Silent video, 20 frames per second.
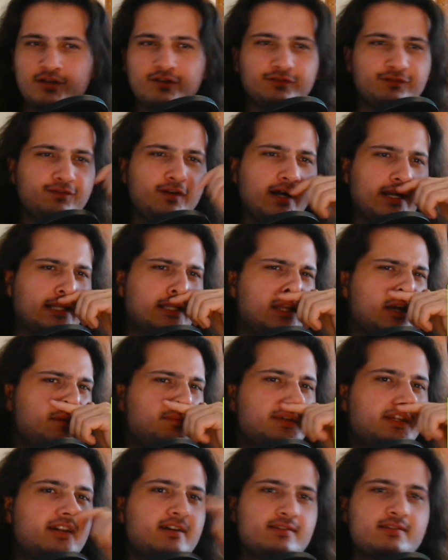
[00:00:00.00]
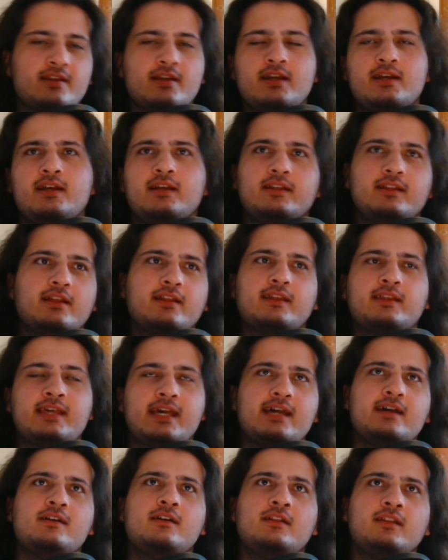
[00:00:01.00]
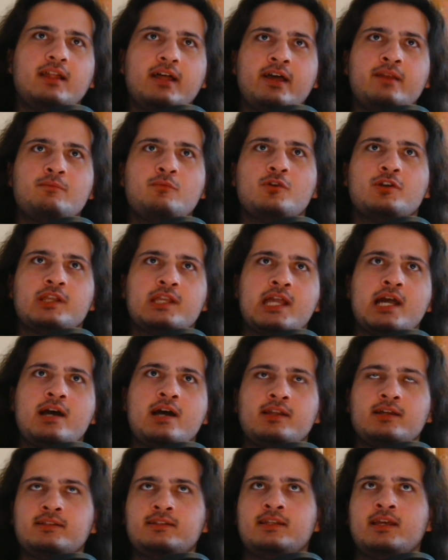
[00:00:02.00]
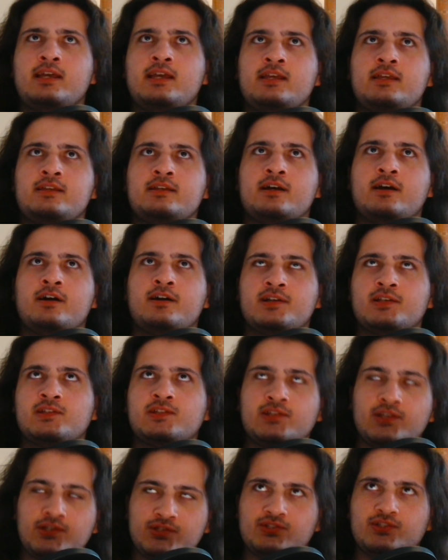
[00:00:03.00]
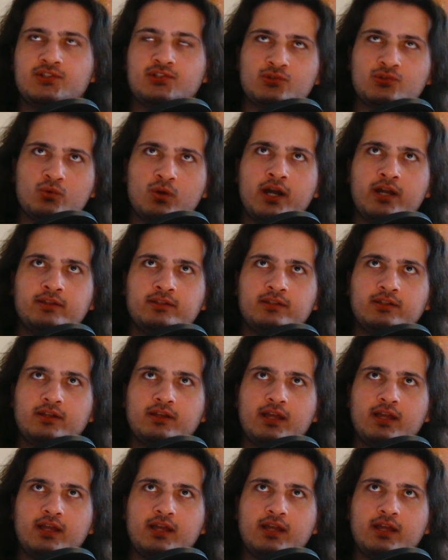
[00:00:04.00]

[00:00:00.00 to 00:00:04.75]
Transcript: Fuck no, because Kayle and Morgana, they are sisters, right?